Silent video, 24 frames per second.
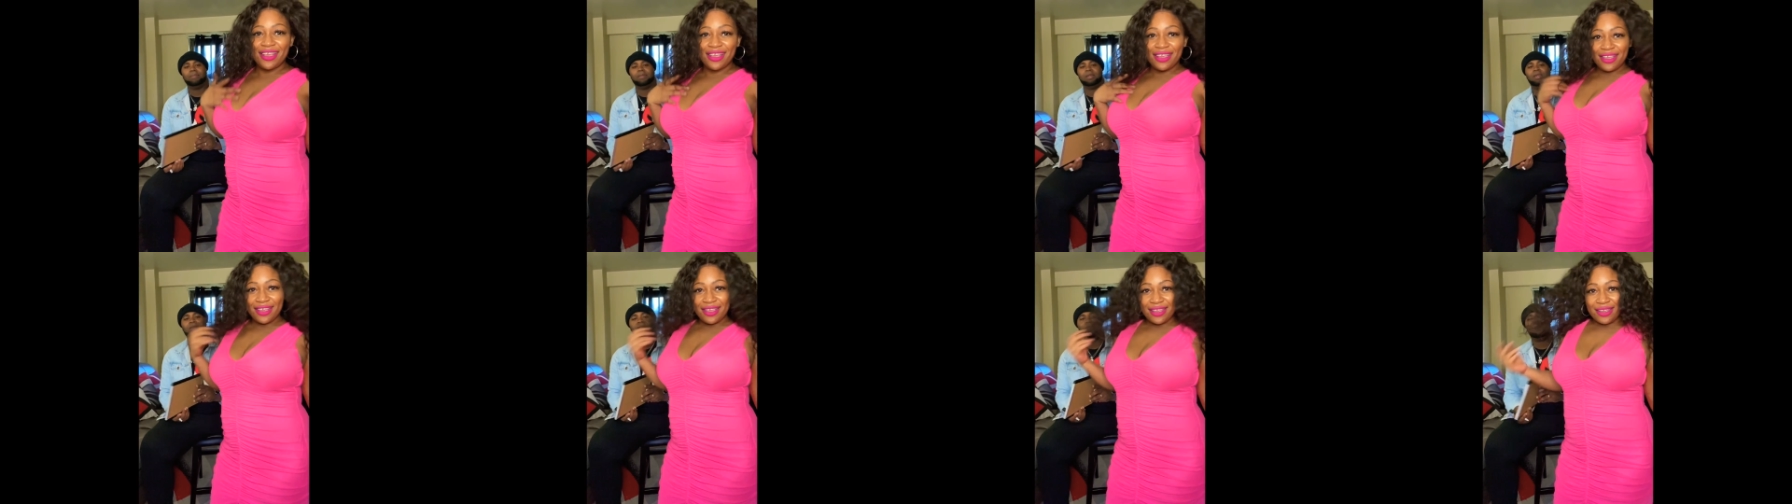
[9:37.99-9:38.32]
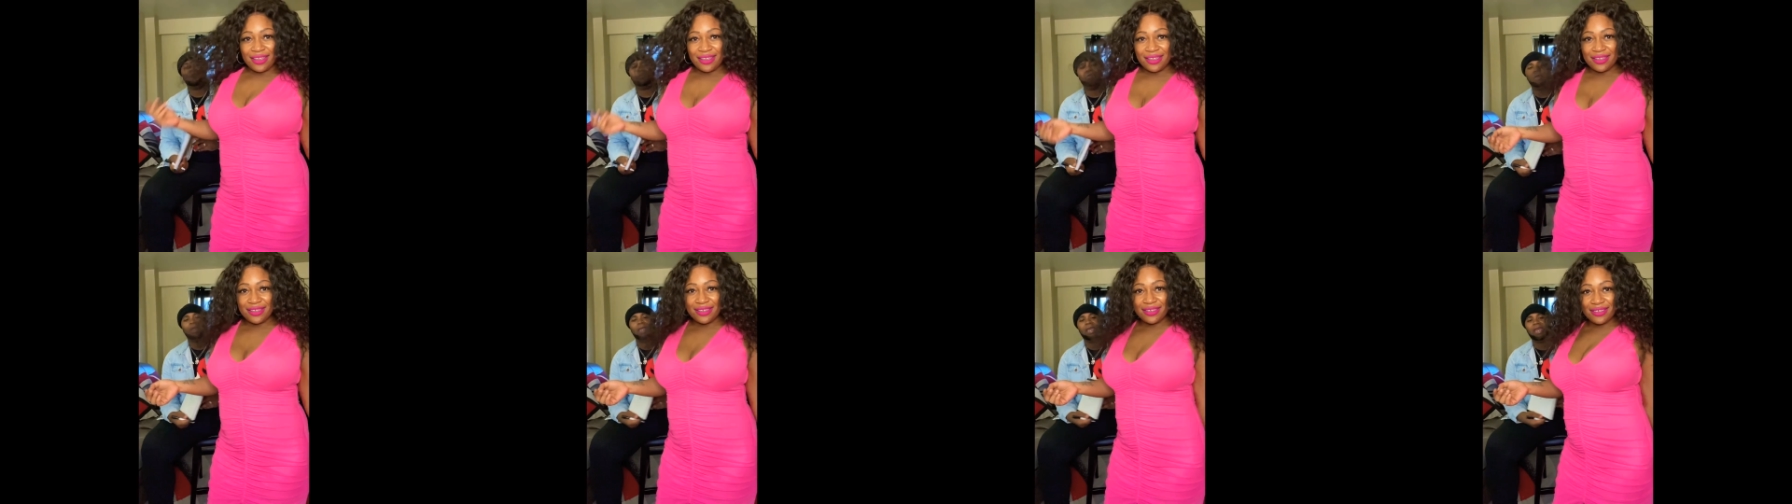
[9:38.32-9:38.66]
give
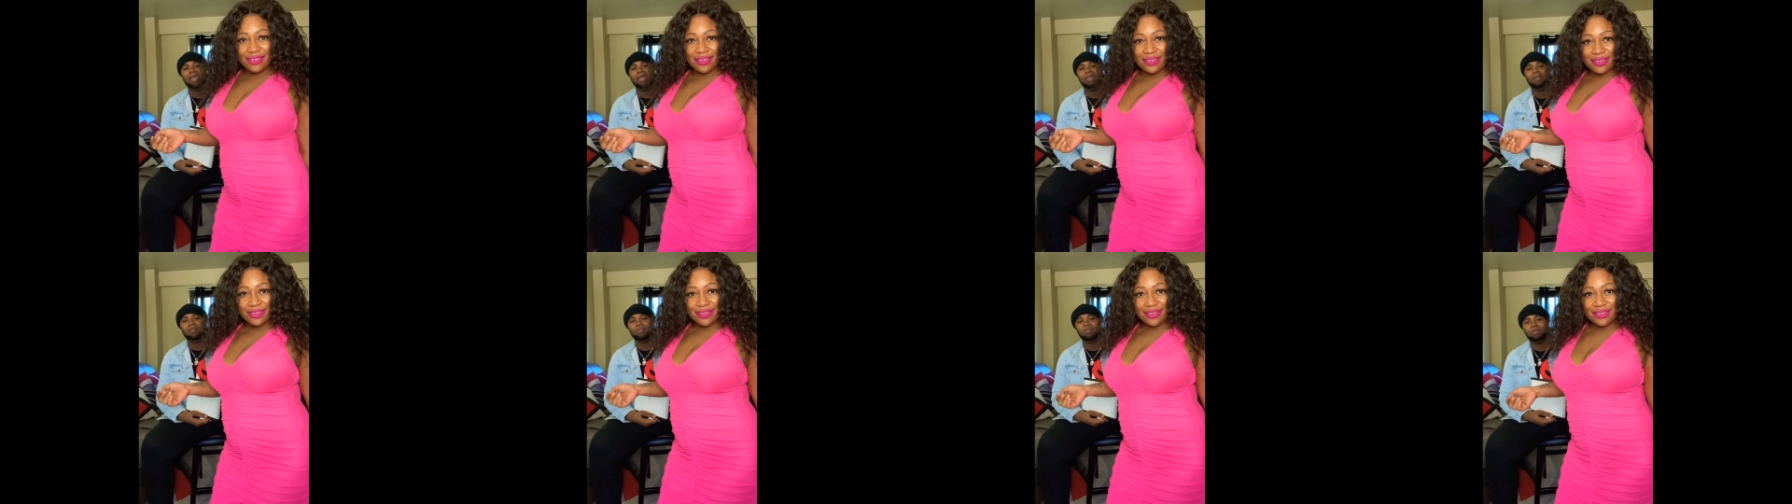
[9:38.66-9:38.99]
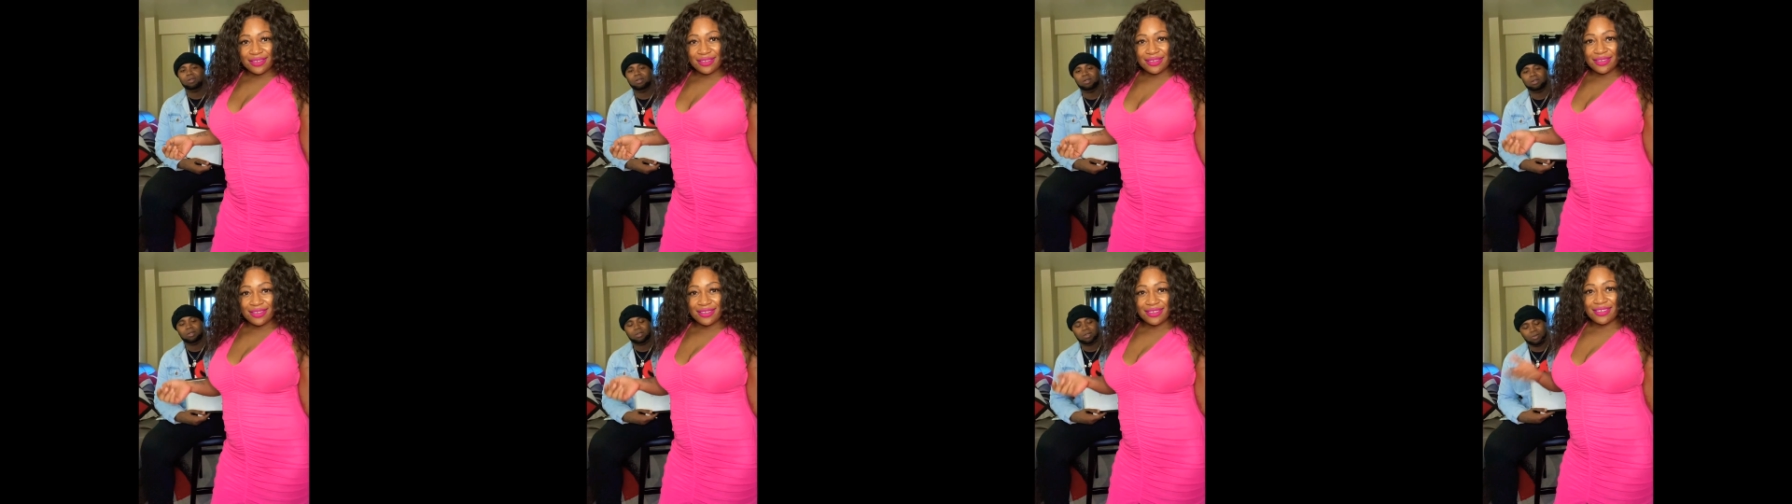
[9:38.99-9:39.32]
you an 8 on
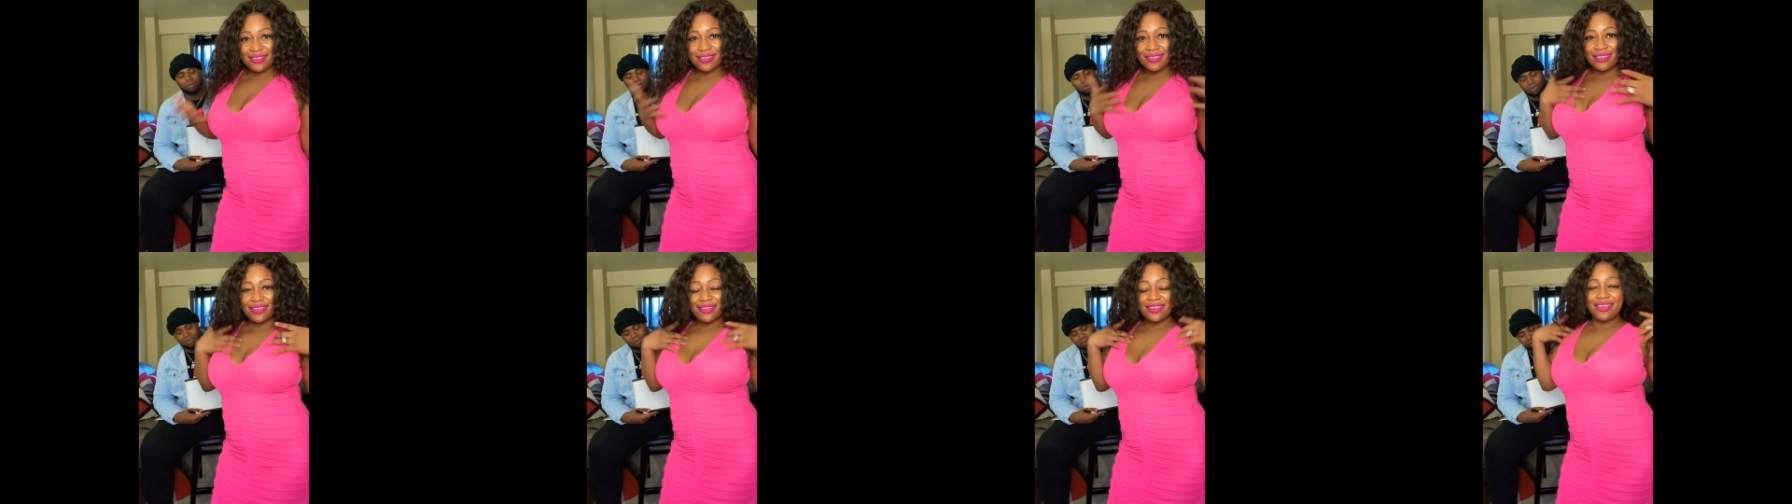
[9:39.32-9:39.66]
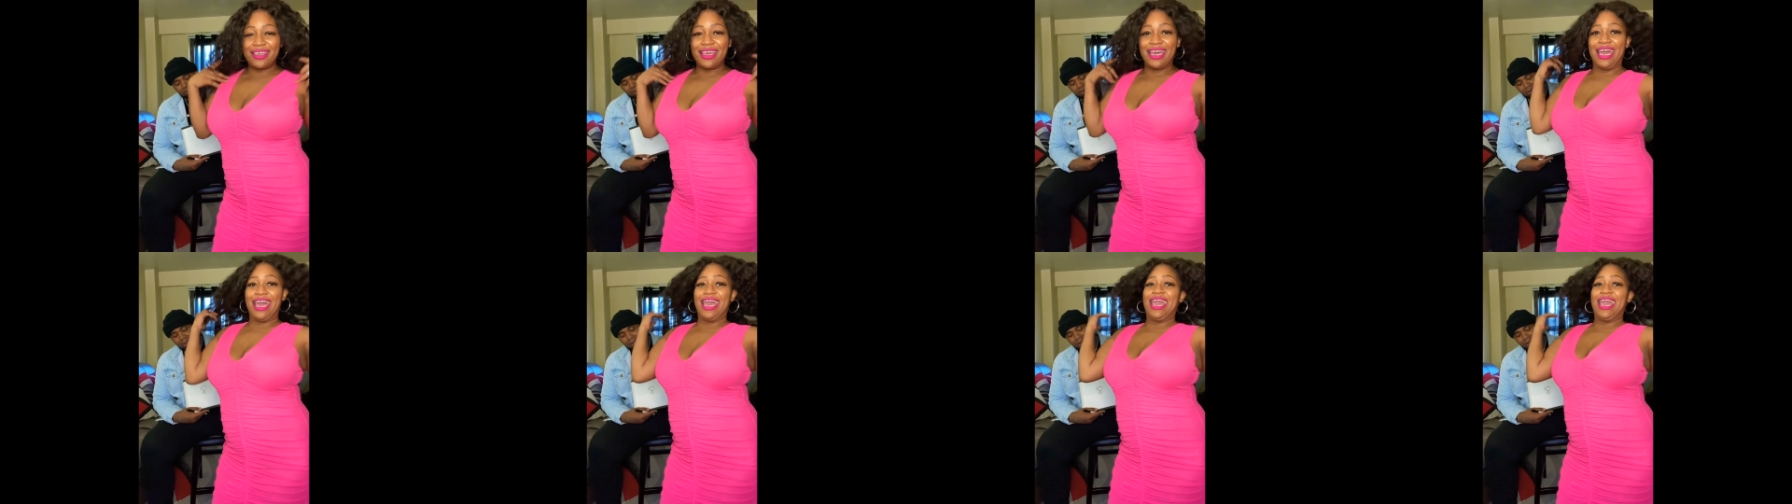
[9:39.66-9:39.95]
this one. An